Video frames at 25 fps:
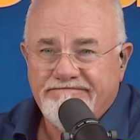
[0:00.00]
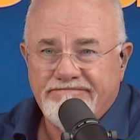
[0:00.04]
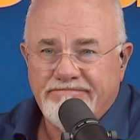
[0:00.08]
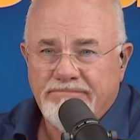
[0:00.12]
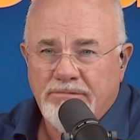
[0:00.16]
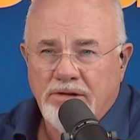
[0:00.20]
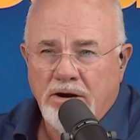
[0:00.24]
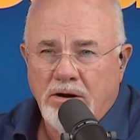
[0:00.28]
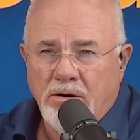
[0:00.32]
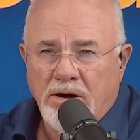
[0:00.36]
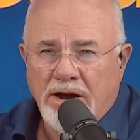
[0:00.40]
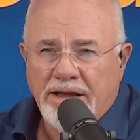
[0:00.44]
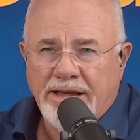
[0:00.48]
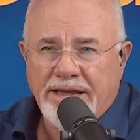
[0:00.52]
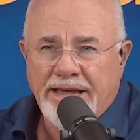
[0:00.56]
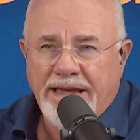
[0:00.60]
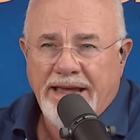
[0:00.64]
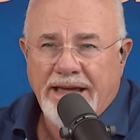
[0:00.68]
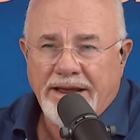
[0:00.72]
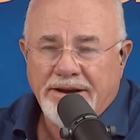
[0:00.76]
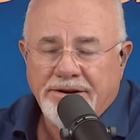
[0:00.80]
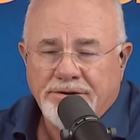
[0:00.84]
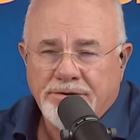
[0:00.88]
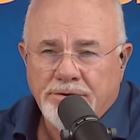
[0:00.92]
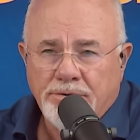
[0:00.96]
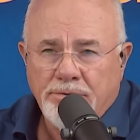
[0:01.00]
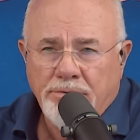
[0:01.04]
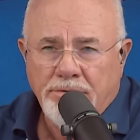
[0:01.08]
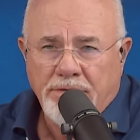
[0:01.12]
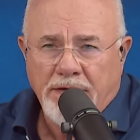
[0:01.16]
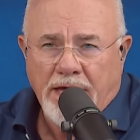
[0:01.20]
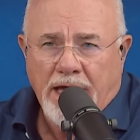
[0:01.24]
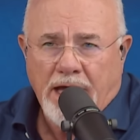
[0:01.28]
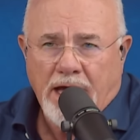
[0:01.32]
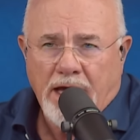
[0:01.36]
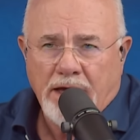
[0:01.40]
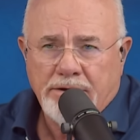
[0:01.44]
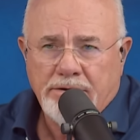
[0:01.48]
You know, I can't do
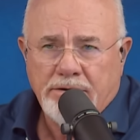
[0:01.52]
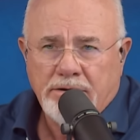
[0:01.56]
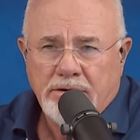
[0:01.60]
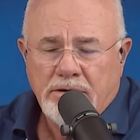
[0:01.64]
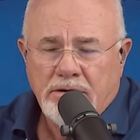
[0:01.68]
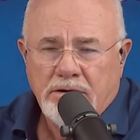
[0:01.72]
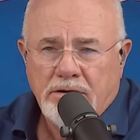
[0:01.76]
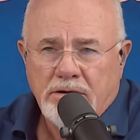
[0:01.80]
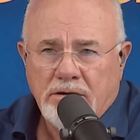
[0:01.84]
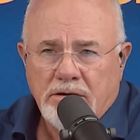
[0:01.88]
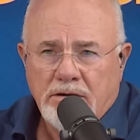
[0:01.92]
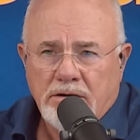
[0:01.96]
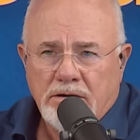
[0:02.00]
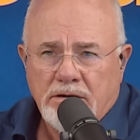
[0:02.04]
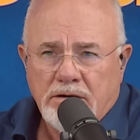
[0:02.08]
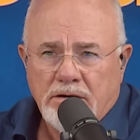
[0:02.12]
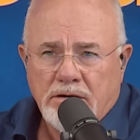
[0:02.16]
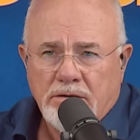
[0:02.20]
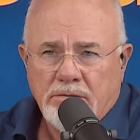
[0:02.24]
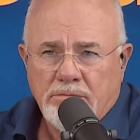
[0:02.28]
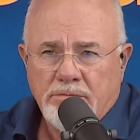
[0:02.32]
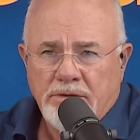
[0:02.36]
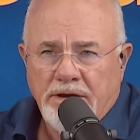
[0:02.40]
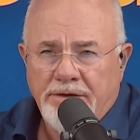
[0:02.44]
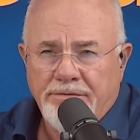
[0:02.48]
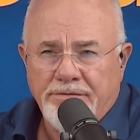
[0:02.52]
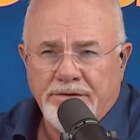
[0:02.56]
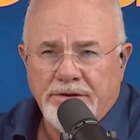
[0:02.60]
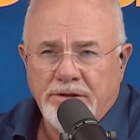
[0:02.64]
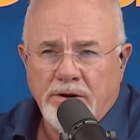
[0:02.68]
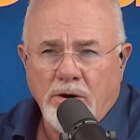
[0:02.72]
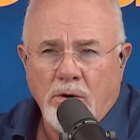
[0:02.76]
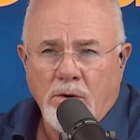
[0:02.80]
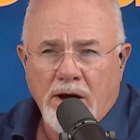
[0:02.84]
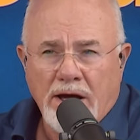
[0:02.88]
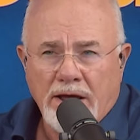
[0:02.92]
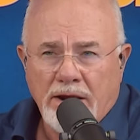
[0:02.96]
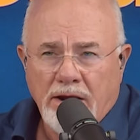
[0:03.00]
that, even
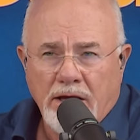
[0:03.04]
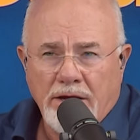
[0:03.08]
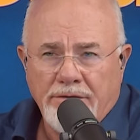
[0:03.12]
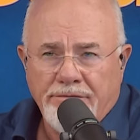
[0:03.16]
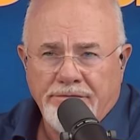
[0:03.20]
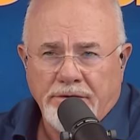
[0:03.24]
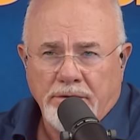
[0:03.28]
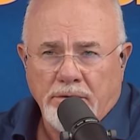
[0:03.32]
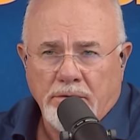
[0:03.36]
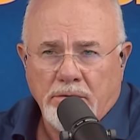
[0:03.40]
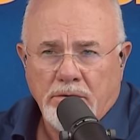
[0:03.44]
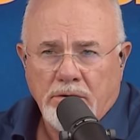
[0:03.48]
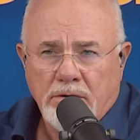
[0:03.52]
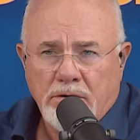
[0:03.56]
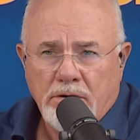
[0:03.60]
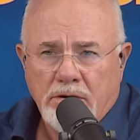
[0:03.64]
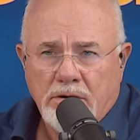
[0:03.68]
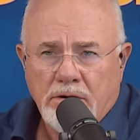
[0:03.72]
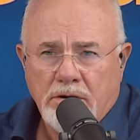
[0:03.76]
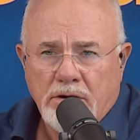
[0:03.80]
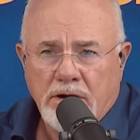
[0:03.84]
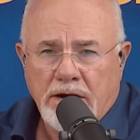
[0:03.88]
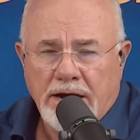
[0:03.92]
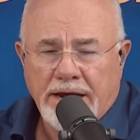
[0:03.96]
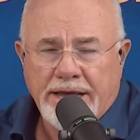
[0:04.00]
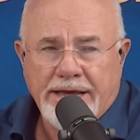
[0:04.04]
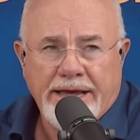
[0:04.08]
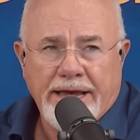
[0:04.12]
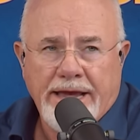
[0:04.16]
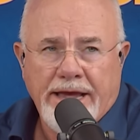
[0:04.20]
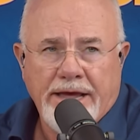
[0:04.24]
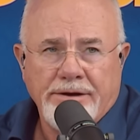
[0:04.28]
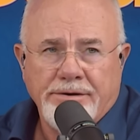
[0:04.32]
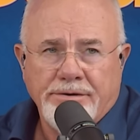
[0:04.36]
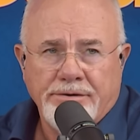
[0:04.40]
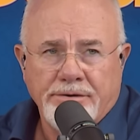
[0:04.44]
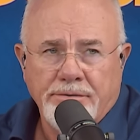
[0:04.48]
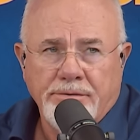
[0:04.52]
though I love you. I
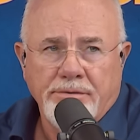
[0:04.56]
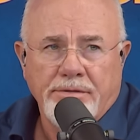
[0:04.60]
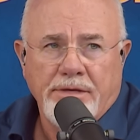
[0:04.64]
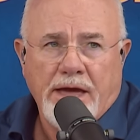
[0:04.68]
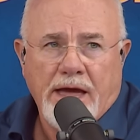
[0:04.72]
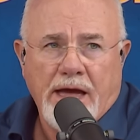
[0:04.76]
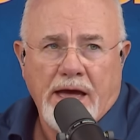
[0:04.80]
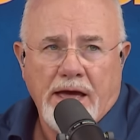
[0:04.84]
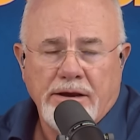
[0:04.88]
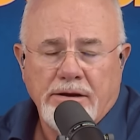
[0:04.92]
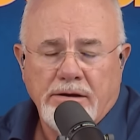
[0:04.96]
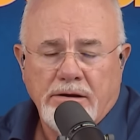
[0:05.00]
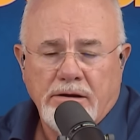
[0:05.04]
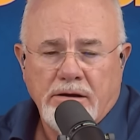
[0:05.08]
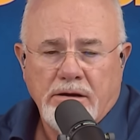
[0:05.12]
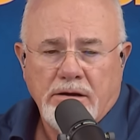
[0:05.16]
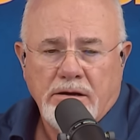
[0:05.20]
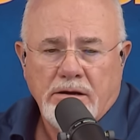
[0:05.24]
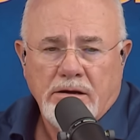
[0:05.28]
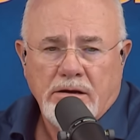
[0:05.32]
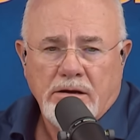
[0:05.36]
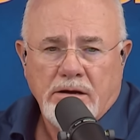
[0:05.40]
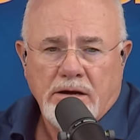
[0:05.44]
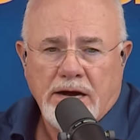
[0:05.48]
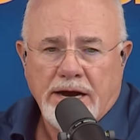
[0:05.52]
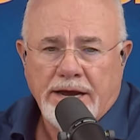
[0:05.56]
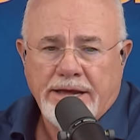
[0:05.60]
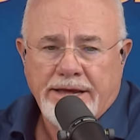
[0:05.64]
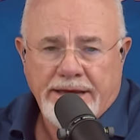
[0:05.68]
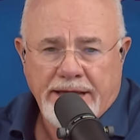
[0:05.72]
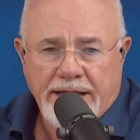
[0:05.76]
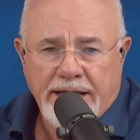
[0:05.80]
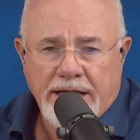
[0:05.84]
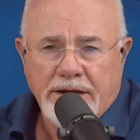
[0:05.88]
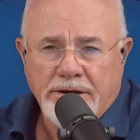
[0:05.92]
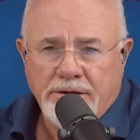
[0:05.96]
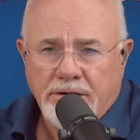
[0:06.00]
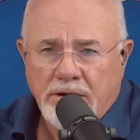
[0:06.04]
can't do that. I
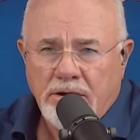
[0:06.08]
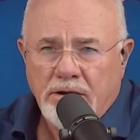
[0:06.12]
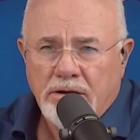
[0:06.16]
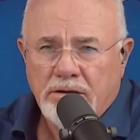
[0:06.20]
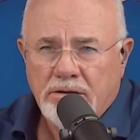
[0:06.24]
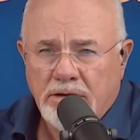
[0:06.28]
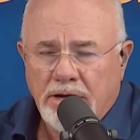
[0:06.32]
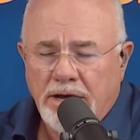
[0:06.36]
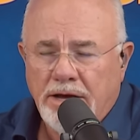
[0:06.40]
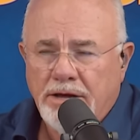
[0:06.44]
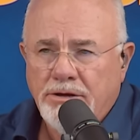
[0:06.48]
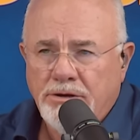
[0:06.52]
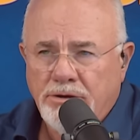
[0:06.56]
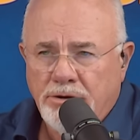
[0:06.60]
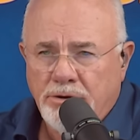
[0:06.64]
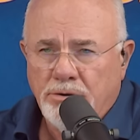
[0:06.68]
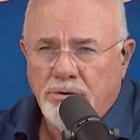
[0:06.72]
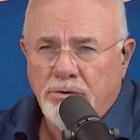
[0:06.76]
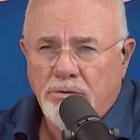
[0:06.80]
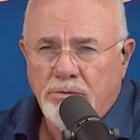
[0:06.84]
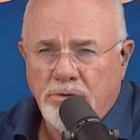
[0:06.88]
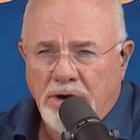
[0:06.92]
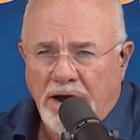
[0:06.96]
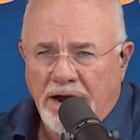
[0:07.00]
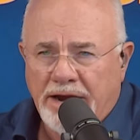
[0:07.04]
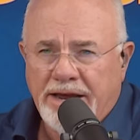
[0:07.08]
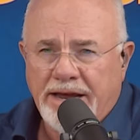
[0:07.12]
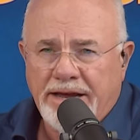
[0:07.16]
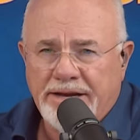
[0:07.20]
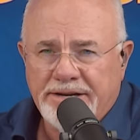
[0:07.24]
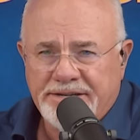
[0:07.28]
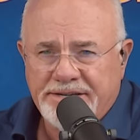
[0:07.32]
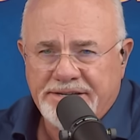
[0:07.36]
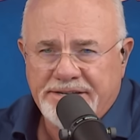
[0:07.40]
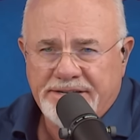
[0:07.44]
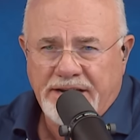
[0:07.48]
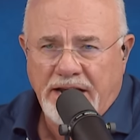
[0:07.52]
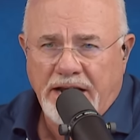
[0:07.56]
can't let you, I
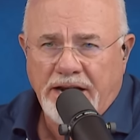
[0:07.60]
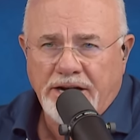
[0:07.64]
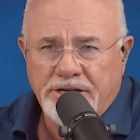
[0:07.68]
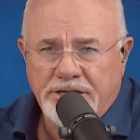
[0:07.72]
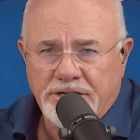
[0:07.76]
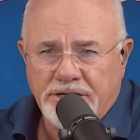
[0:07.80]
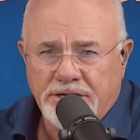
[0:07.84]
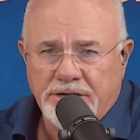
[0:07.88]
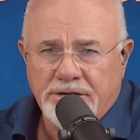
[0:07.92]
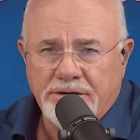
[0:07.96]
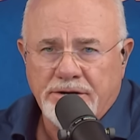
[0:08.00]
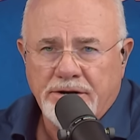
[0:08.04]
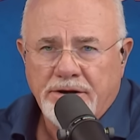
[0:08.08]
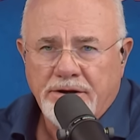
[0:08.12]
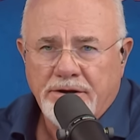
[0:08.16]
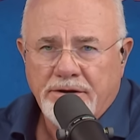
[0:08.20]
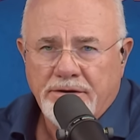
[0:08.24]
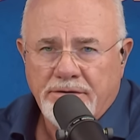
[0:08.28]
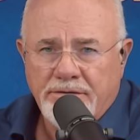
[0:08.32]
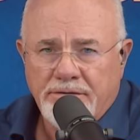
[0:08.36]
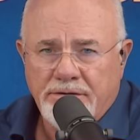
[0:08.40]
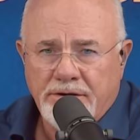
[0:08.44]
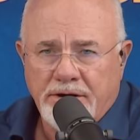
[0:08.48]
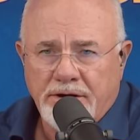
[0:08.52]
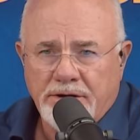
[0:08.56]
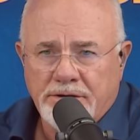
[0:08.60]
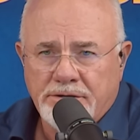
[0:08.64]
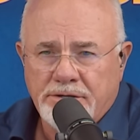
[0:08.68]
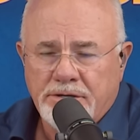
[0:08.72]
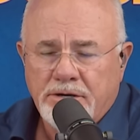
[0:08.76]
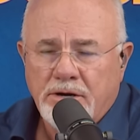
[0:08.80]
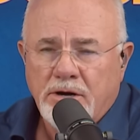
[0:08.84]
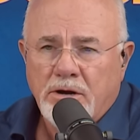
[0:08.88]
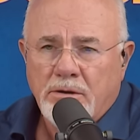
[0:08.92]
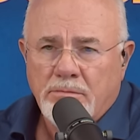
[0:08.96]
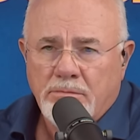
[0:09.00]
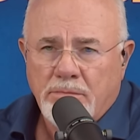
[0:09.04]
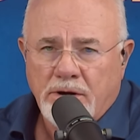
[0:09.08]
can't sanction this
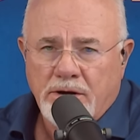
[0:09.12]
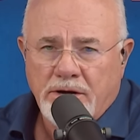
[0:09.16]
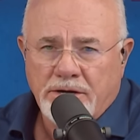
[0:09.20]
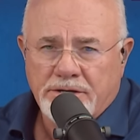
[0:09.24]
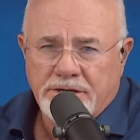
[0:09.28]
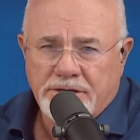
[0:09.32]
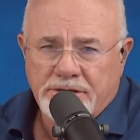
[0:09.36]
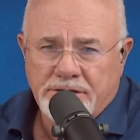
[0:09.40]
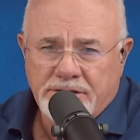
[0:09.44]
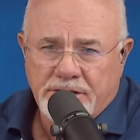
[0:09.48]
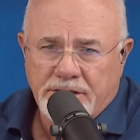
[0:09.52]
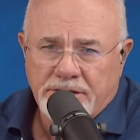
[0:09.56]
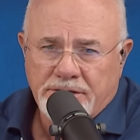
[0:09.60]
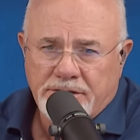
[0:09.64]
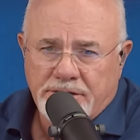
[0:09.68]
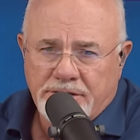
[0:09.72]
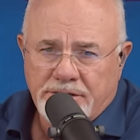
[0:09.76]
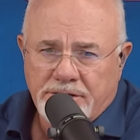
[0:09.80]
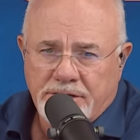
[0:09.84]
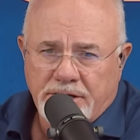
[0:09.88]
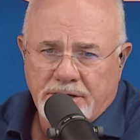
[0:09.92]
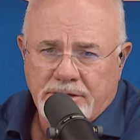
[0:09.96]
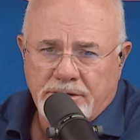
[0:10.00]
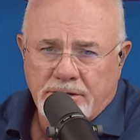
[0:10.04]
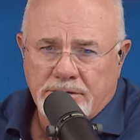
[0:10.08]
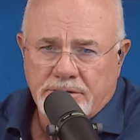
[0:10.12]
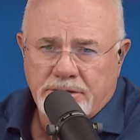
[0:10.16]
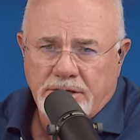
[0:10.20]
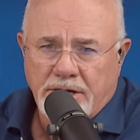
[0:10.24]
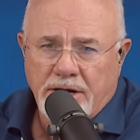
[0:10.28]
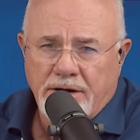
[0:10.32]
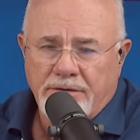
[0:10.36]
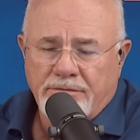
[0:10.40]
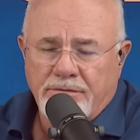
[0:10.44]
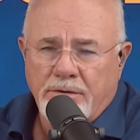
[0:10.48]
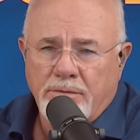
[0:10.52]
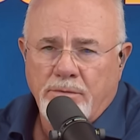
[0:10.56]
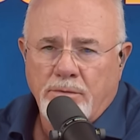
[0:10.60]
because it sends a signal to
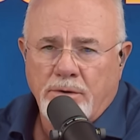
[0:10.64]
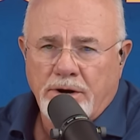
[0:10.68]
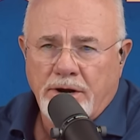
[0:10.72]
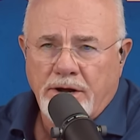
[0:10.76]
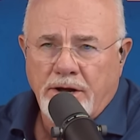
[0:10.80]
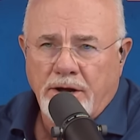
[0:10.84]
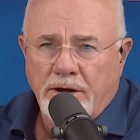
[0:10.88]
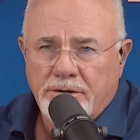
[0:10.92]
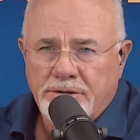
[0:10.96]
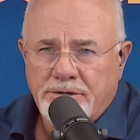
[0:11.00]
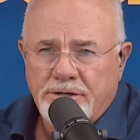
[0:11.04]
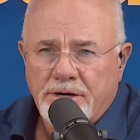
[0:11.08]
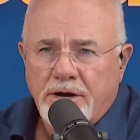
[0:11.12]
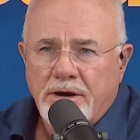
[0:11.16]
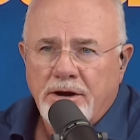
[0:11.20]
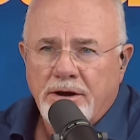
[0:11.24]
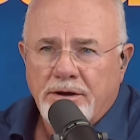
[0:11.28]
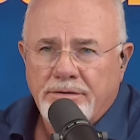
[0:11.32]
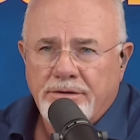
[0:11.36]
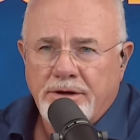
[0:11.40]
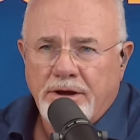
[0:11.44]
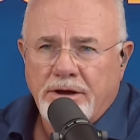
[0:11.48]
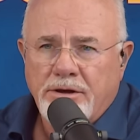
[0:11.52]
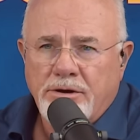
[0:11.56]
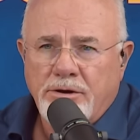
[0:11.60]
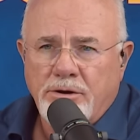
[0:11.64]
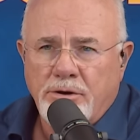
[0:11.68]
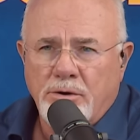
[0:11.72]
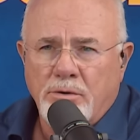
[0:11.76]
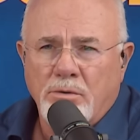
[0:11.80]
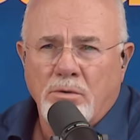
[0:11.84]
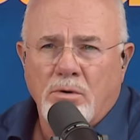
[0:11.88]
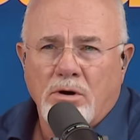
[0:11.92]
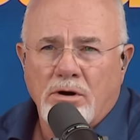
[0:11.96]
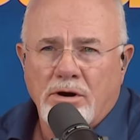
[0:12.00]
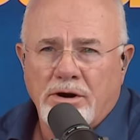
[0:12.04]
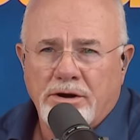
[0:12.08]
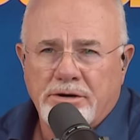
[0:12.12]
everyone else that
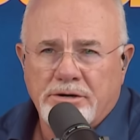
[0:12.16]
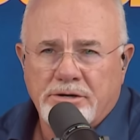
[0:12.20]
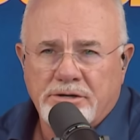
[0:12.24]
you are in a